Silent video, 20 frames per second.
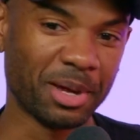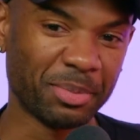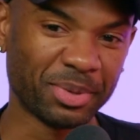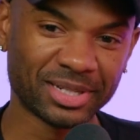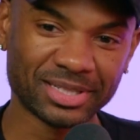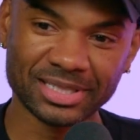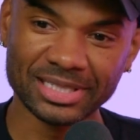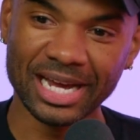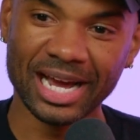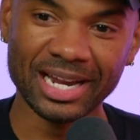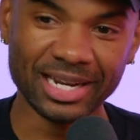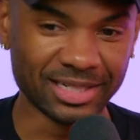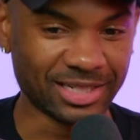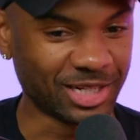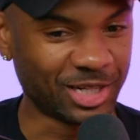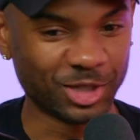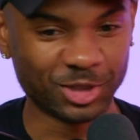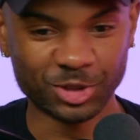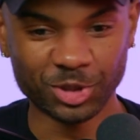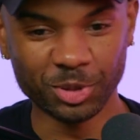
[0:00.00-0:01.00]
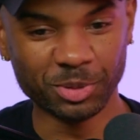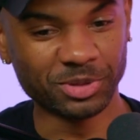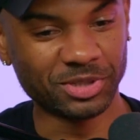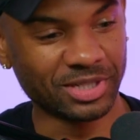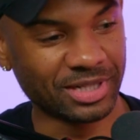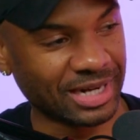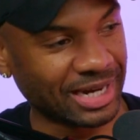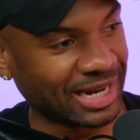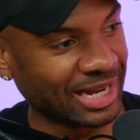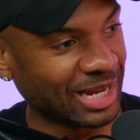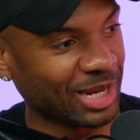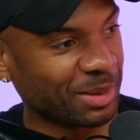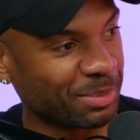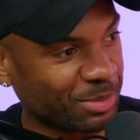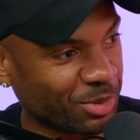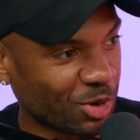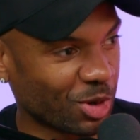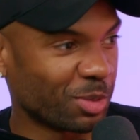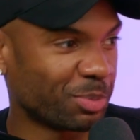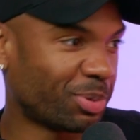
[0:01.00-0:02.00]
excited to contribute to the and
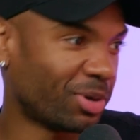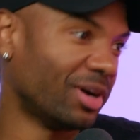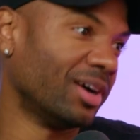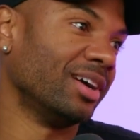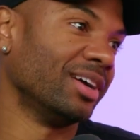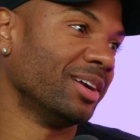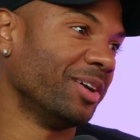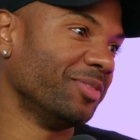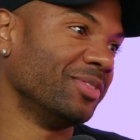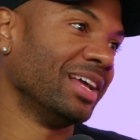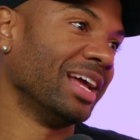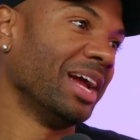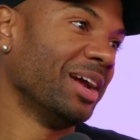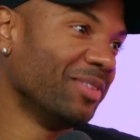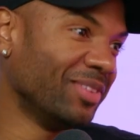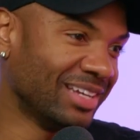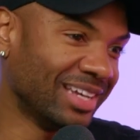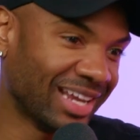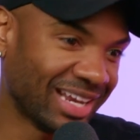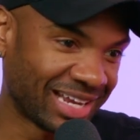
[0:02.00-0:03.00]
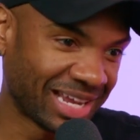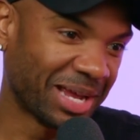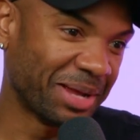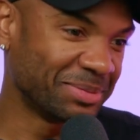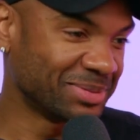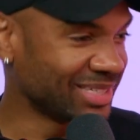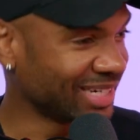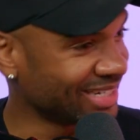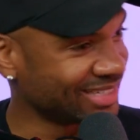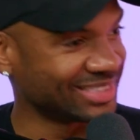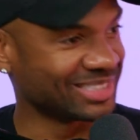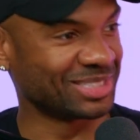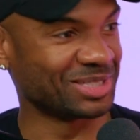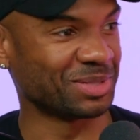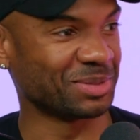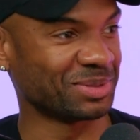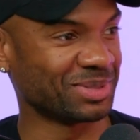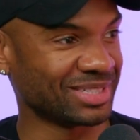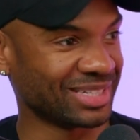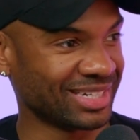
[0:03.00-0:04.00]
more part of the Everyday Game Changers. You know
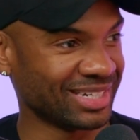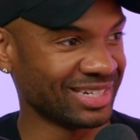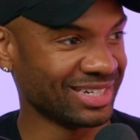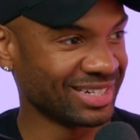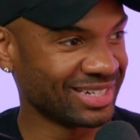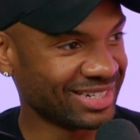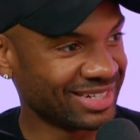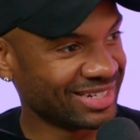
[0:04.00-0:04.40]
what I'm saying?